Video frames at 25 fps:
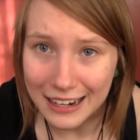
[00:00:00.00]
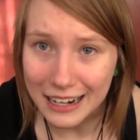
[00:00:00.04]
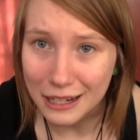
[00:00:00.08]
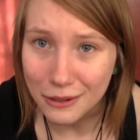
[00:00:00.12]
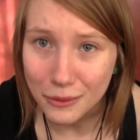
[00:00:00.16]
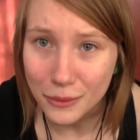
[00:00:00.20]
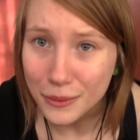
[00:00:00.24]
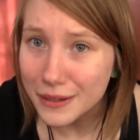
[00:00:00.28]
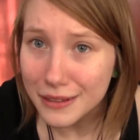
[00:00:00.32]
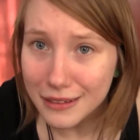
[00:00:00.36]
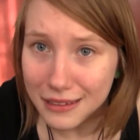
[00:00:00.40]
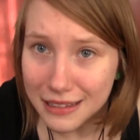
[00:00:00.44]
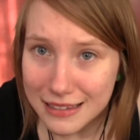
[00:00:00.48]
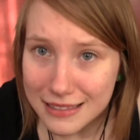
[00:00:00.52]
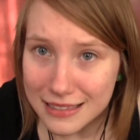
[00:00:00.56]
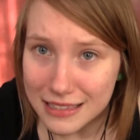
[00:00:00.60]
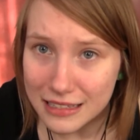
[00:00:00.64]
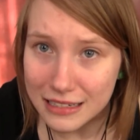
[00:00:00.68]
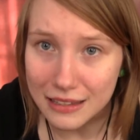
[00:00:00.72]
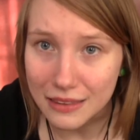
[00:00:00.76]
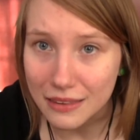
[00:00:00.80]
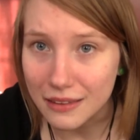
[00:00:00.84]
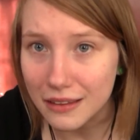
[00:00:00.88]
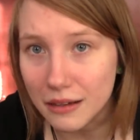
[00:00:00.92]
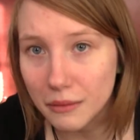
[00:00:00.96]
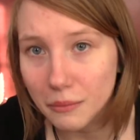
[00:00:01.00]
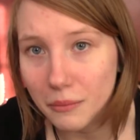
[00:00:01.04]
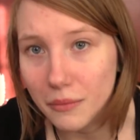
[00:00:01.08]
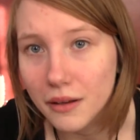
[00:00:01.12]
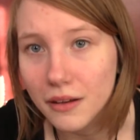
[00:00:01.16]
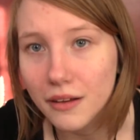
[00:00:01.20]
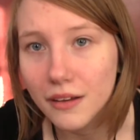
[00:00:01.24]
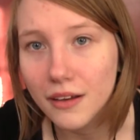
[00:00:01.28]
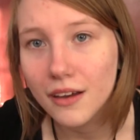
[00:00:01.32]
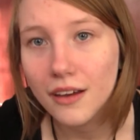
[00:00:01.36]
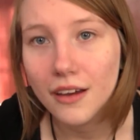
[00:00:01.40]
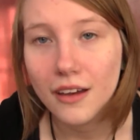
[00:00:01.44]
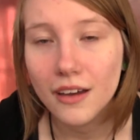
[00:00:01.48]
I will listen to them.
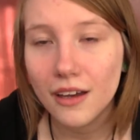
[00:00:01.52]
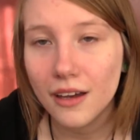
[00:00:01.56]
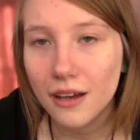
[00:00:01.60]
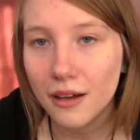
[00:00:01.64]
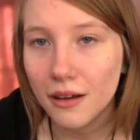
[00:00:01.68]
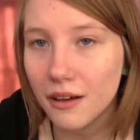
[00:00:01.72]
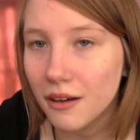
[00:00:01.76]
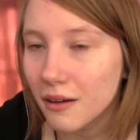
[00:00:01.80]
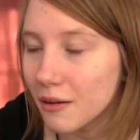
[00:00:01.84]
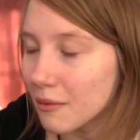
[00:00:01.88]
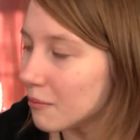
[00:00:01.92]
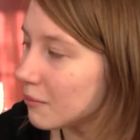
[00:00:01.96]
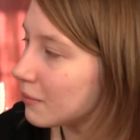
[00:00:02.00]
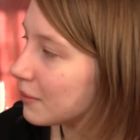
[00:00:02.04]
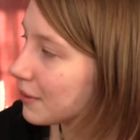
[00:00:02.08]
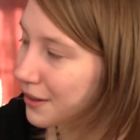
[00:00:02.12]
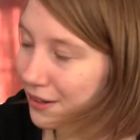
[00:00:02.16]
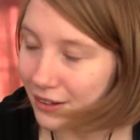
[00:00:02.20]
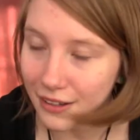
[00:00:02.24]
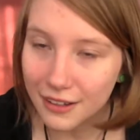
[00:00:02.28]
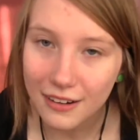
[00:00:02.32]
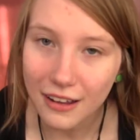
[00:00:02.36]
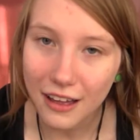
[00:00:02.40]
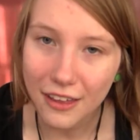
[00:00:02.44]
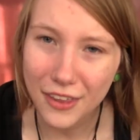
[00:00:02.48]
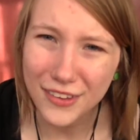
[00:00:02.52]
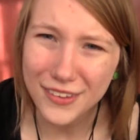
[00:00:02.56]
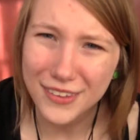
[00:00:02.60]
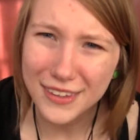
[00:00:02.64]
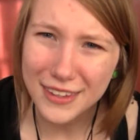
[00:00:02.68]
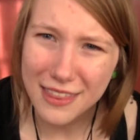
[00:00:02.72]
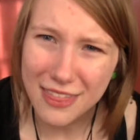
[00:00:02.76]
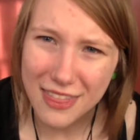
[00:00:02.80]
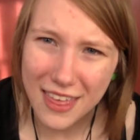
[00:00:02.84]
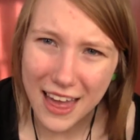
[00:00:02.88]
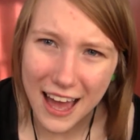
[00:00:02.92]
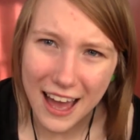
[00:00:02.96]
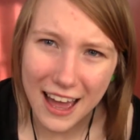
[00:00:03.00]
But other
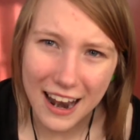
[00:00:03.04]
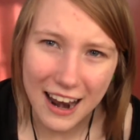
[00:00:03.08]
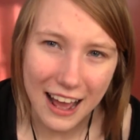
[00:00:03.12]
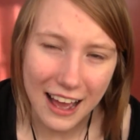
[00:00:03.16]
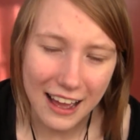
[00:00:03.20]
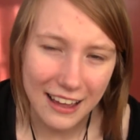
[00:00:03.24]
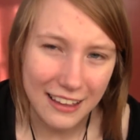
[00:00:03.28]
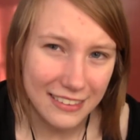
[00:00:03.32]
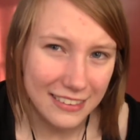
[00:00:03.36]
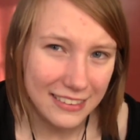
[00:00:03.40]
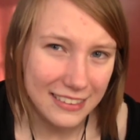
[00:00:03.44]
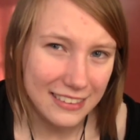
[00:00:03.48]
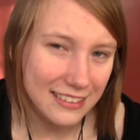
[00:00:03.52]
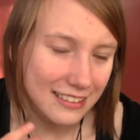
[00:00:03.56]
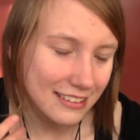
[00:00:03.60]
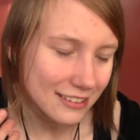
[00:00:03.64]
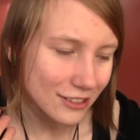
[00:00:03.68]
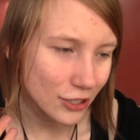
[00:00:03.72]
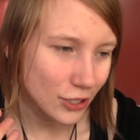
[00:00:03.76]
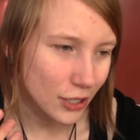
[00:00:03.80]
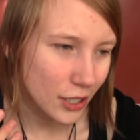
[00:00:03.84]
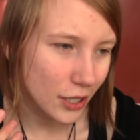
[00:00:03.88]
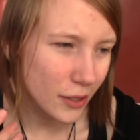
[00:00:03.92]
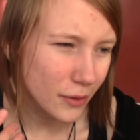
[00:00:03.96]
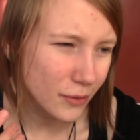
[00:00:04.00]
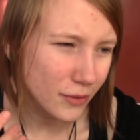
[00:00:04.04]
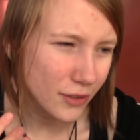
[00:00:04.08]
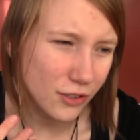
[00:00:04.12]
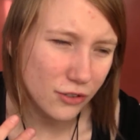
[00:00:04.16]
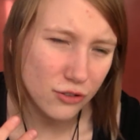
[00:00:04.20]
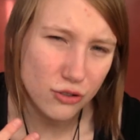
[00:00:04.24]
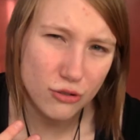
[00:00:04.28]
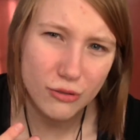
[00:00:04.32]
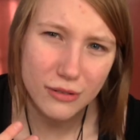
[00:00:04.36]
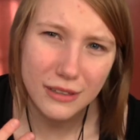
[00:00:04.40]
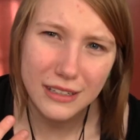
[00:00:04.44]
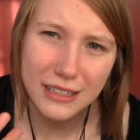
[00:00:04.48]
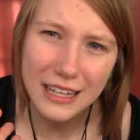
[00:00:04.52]
than that, you know,
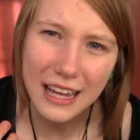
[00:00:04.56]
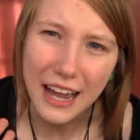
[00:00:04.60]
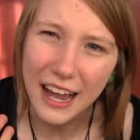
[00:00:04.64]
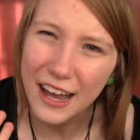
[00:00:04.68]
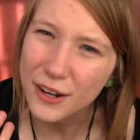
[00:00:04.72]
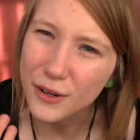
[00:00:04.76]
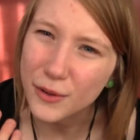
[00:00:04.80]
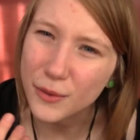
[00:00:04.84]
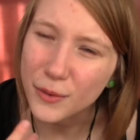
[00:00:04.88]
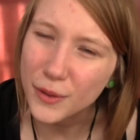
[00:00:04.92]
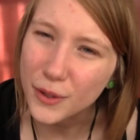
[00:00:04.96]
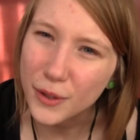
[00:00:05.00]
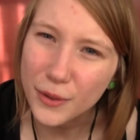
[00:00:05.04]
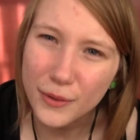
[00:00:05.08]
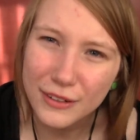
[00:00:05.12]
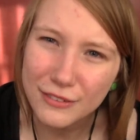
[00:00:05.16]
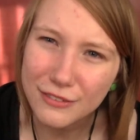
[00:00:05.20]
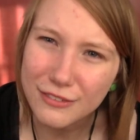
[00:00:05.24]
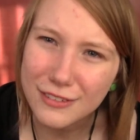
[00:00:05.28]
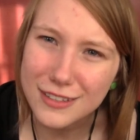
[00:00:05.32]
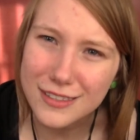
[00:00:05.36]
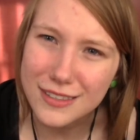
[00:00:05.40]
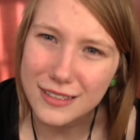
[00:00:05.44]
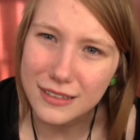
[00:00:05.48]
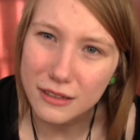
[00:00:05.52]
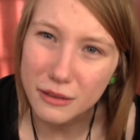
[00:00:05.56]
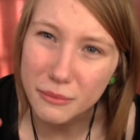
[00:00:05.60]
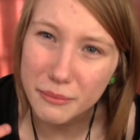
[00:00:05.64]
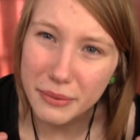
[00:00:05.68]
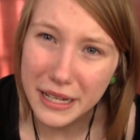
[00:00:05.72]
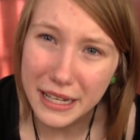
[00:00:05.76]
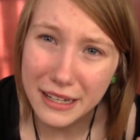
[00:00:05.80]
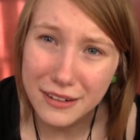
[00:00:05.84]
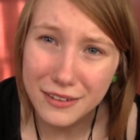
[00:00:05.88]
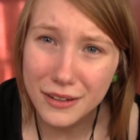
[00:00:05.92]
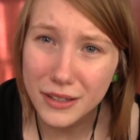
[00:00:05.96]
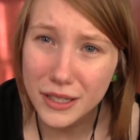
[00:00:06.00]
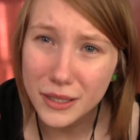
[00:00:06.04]
usually I don't know every single
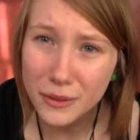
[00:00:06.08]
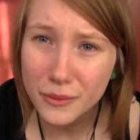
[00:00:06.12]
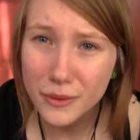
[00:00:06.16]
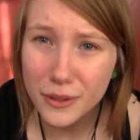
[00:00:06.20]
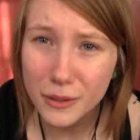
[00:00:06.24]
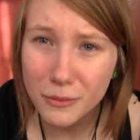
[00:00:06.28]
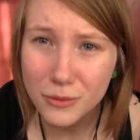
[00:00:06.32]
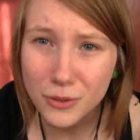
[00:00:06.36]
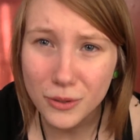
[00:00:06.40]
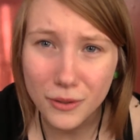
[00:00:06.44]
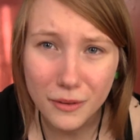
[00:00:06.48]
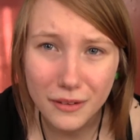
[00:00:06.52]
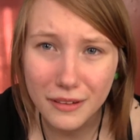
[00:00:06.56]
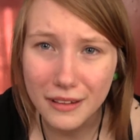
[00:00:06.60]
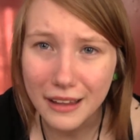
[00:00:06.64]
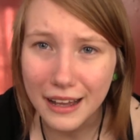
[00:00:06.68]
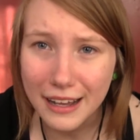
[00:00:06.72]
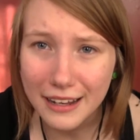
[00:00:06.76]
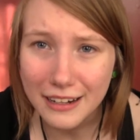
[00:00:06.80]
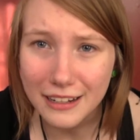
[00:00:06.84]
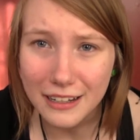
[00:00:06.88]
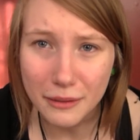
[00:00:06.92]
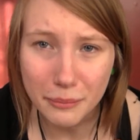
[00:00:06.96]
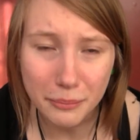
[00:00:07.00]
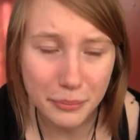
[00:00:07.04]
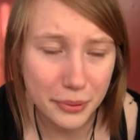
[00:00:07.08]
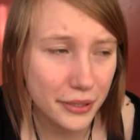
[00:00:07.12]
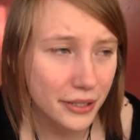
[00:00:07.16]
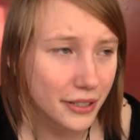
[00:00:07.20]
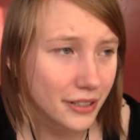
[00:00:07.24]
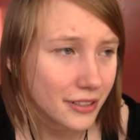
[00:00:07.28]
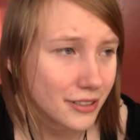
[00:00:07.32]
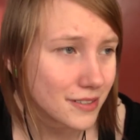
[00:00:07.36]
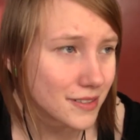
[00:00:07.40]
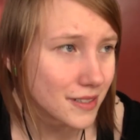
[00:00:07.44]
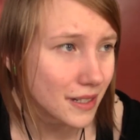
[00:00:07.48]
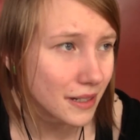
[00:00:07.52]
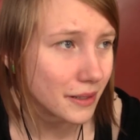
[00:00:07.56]
band on the Warped Tour lineup,
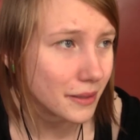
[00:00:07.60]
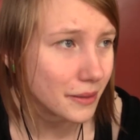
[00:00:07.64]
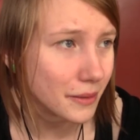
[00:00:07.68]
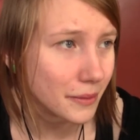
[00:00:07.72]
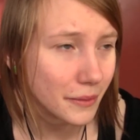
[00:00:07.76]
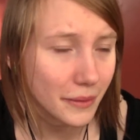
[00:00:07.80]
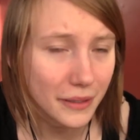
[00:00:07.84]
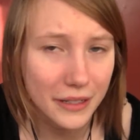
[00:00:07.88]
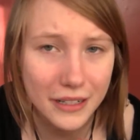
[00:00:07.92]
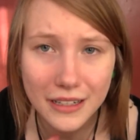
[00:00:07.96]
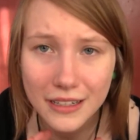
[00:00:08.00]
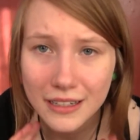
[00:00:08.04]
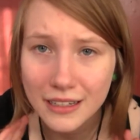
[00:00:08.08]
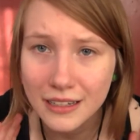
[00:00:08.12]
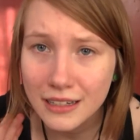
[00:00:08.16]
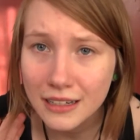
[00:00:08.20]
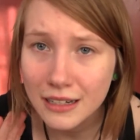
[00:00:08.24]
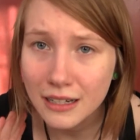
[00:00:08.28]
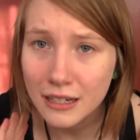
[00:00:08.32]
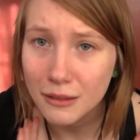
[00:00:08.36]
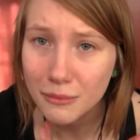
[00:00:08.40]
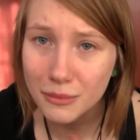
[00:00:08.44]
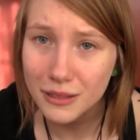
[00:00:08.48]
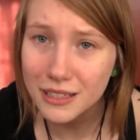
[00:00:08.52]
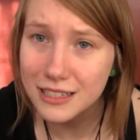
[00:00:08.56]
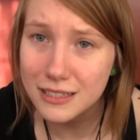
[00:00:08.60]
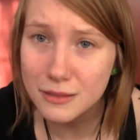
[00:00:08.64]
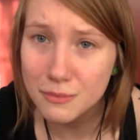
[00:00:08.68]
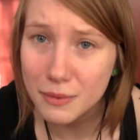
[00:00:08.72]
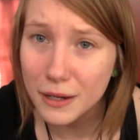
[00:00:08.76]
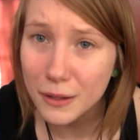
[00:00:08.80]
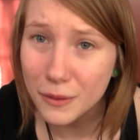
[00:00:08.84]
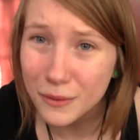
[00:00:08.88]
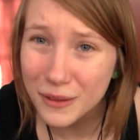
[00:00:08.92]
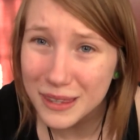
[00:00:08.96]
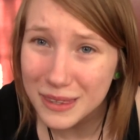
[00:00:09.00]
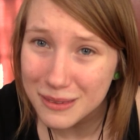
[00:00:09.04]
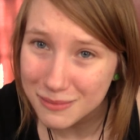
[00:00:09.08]
so please
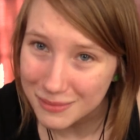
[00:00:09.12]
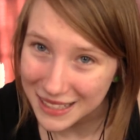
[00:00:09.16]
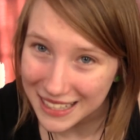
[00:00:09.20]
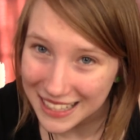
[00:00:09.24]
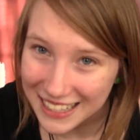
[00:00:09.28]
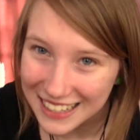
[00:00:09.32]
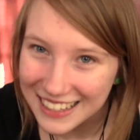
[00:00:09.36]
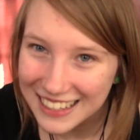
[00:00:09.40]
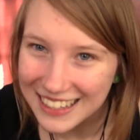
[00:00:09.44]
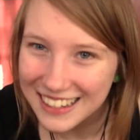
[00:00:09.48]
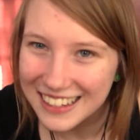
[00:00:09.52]
bear with me.